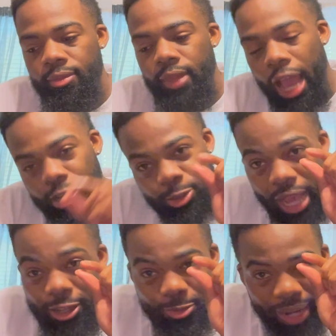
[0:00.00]
I was
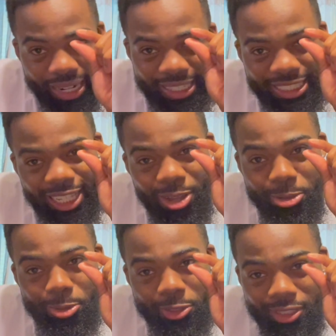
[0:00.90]
about this
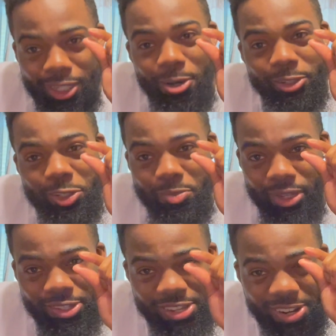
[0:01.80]
close to going to the
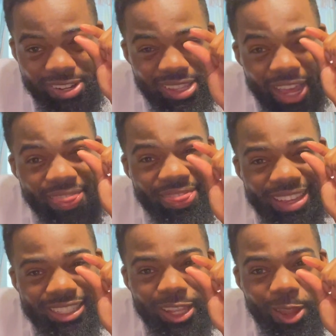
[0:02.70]
military, like
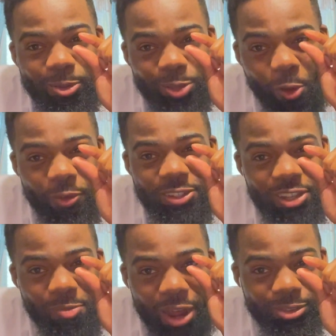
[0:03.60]
this close. Over the
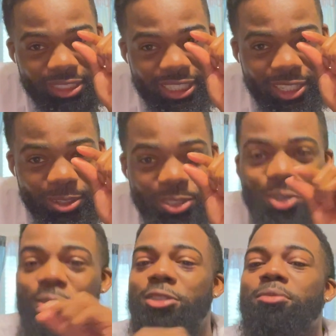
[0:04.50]
summer, I was this close to
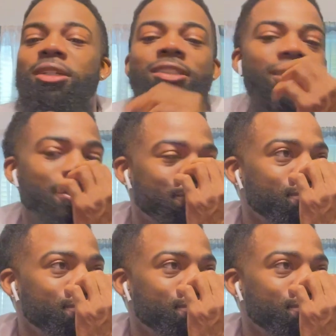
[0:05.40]
going to the military.